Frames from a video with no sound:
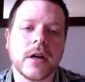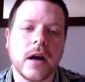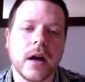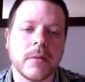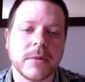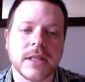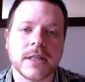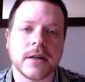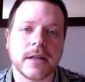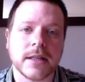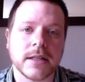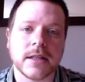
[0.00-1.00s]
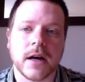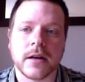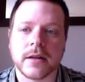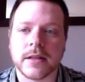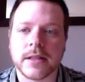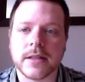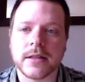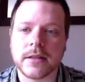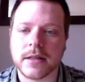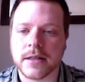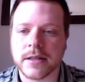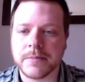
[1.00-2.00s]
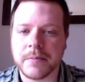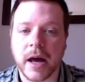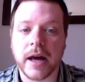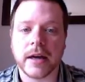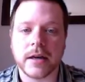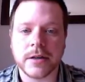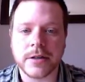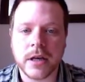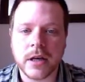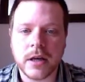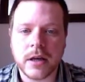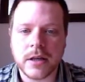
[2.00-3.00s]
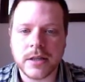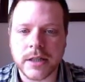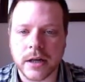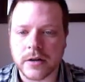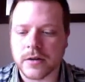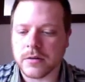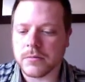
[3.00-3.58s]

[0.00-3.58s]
inserted inside of this page. So